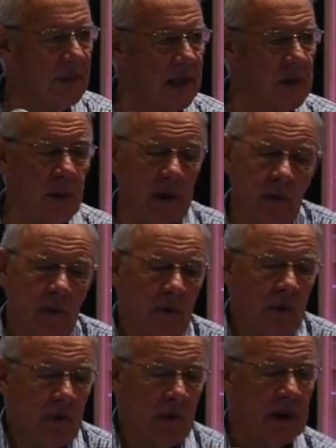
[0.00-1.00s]
That's where you move
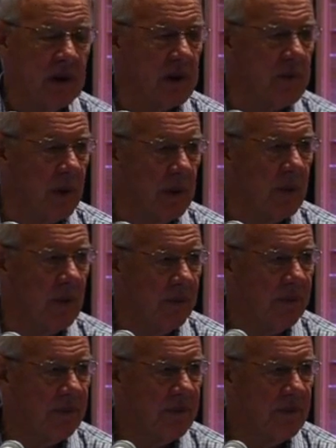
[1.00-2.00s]
with religious people.
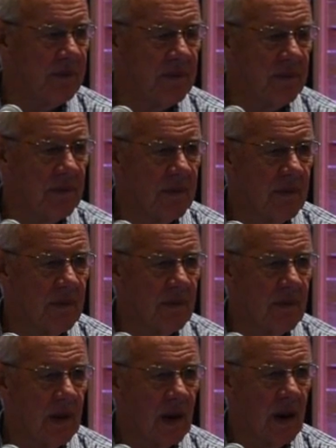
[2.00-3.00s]

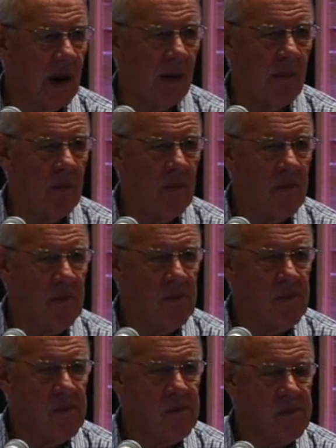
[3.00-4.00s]
Yep.
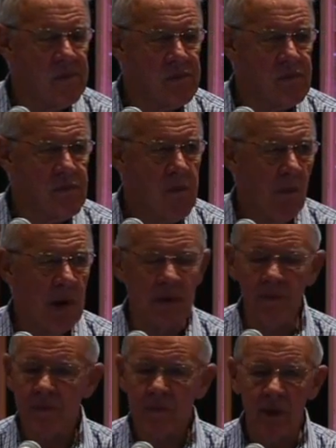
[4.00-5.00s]

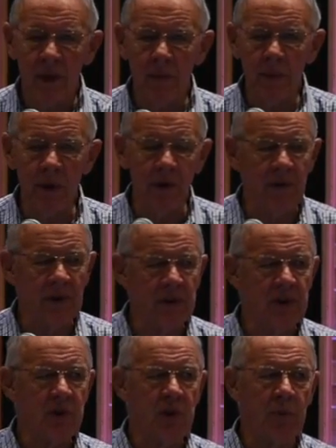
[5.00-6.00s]
But the beauty of
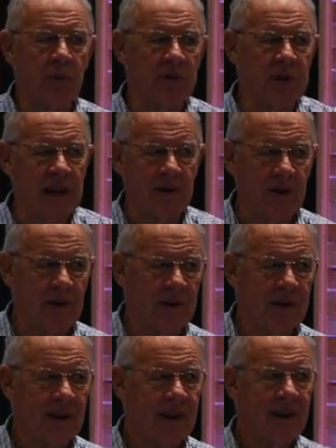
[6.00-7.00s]
this is you present it.
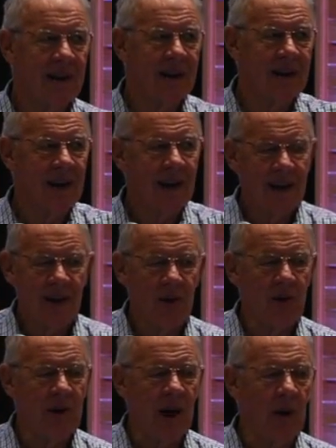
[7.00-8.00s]

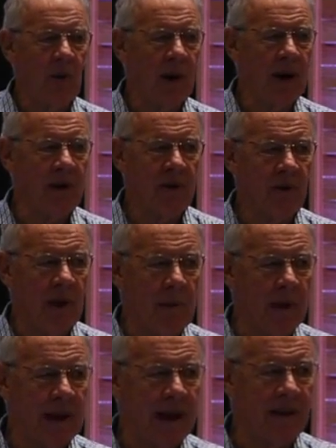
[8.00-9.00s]
You know where the
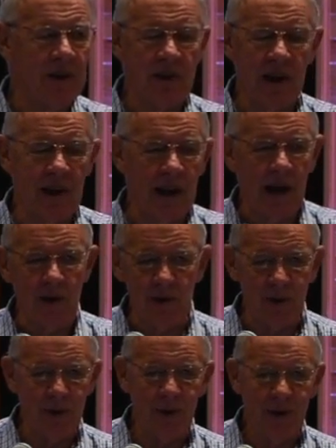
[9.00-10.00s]
Roman Catholic's going to go
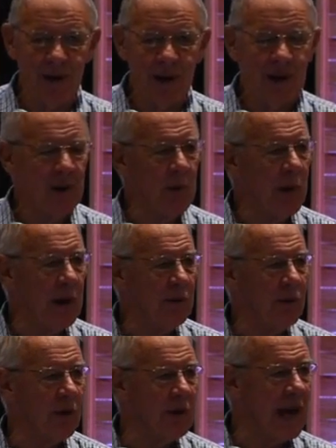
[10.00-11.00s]
to. You
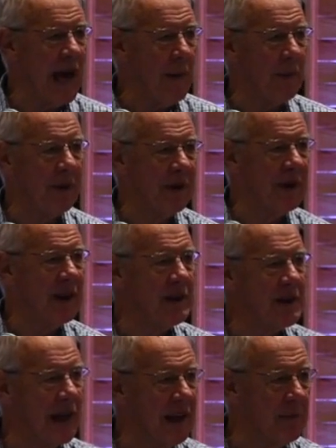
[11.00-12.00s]
wait for it to happen and
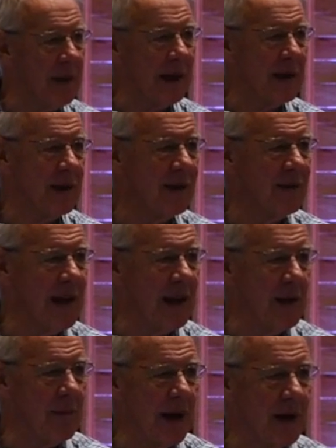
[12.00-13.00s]
then take it back,
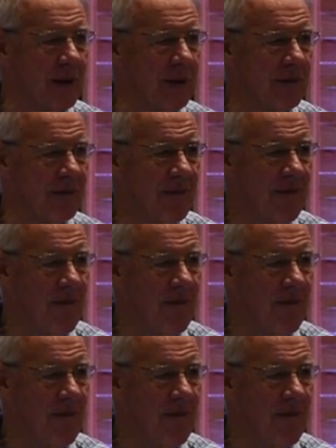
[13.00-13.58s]
take him back to it.